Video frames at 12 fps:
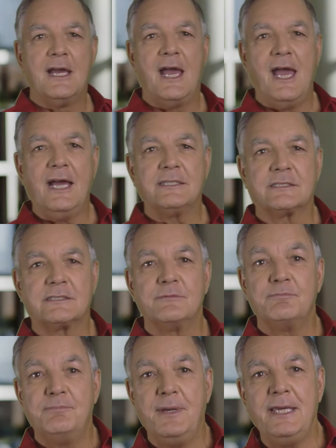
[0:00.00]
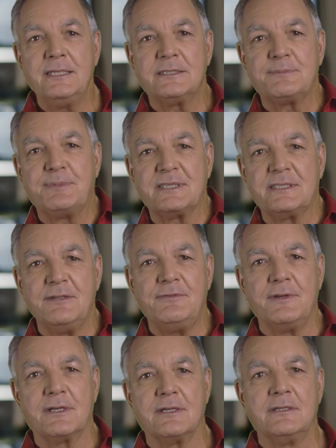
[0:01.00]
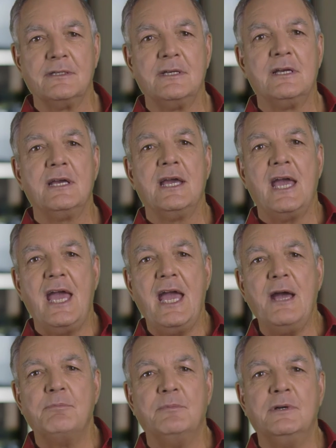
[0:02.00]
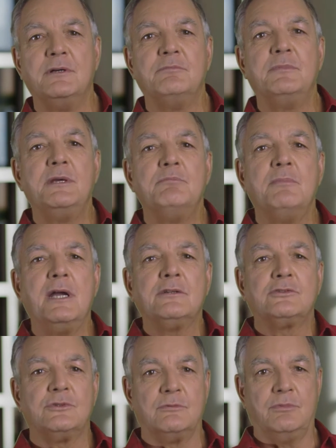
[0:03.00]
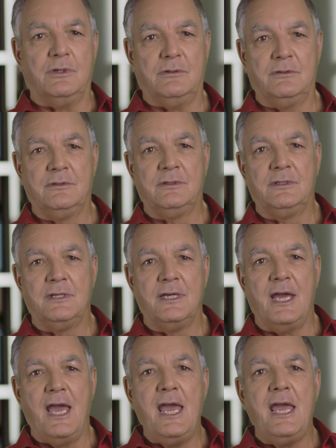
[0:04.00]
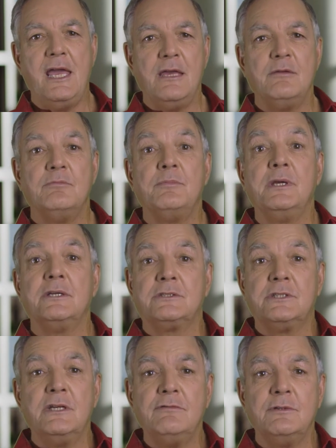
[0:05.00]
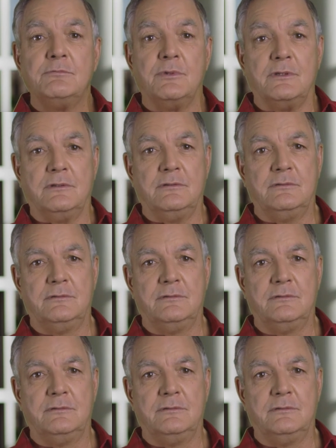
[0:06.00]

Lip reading: S, be specific. M, be measurable. A, be achievable.